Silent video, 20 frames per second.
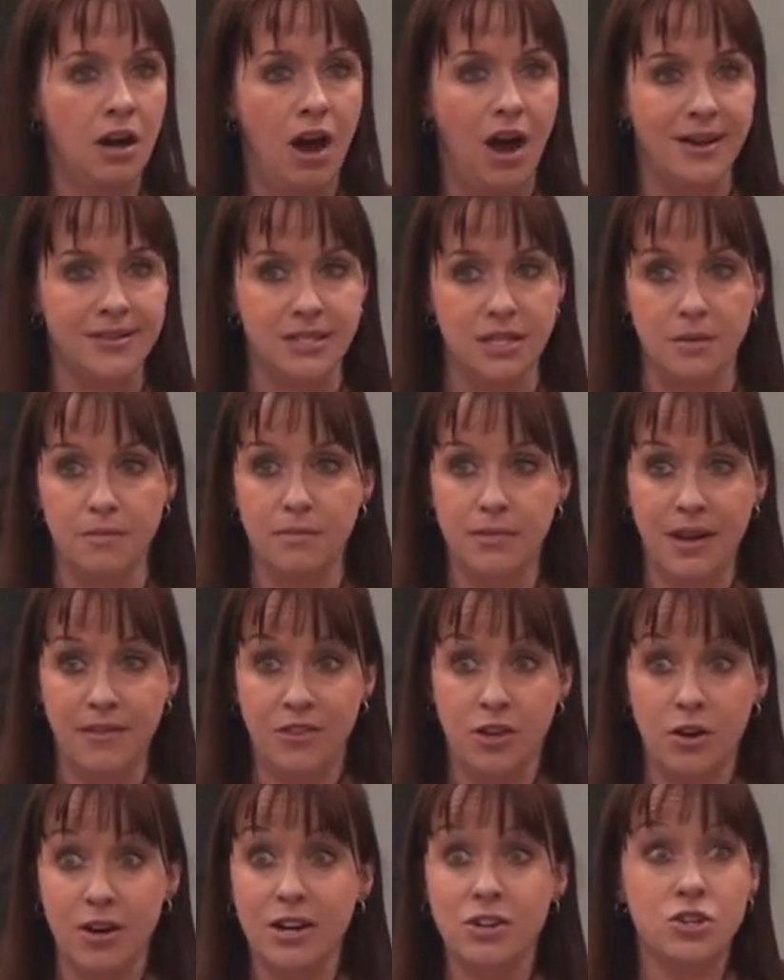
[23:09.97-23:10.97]
Awesome. If
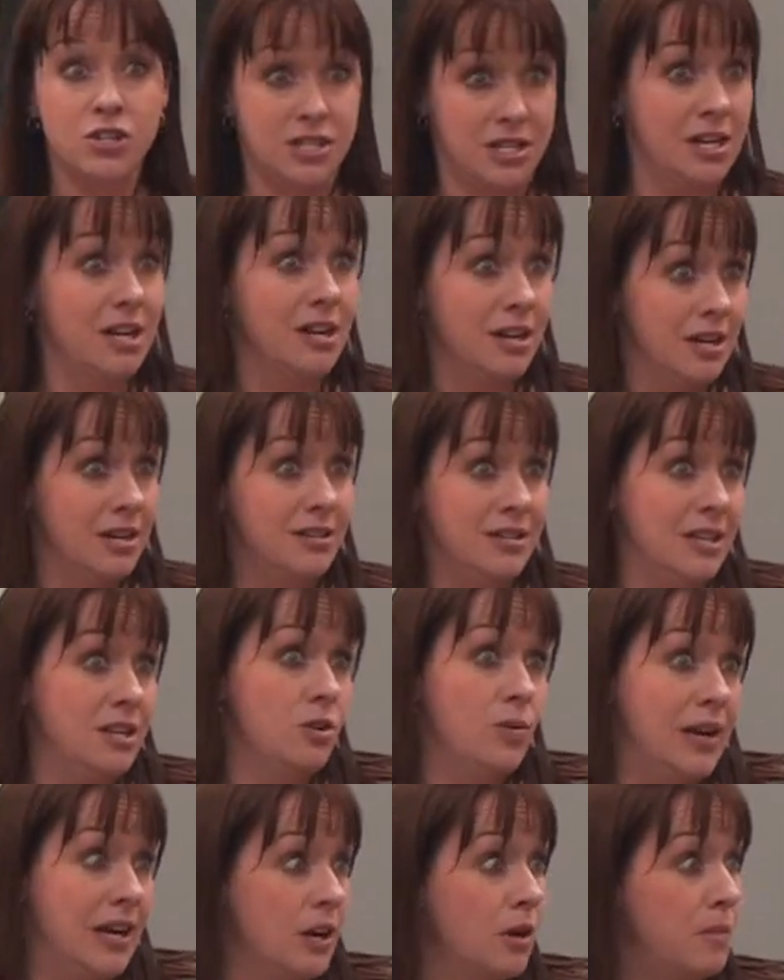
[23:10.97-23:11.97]
they're interested in
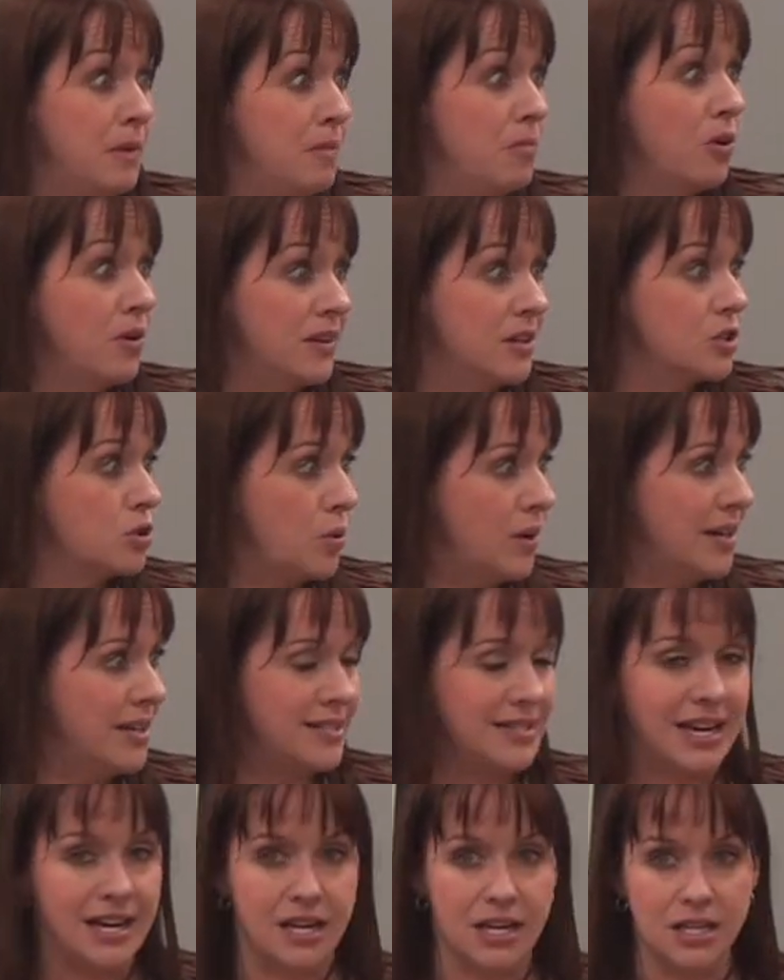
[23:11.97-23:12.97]
continuing, it'll be more than 20
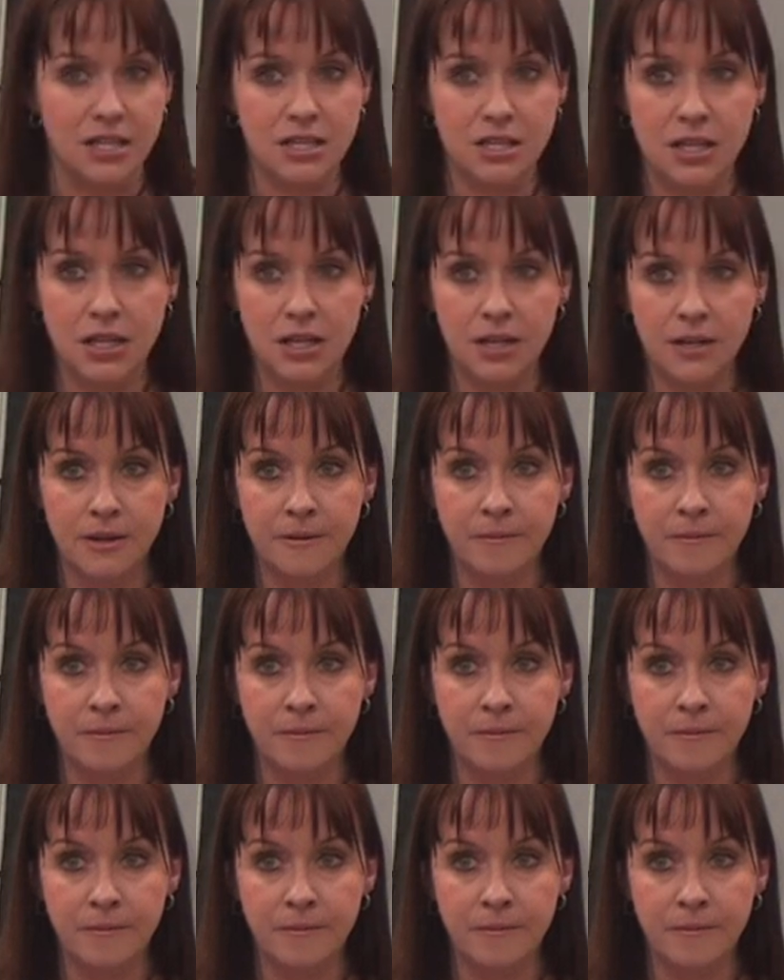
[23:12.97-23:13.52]
seconds.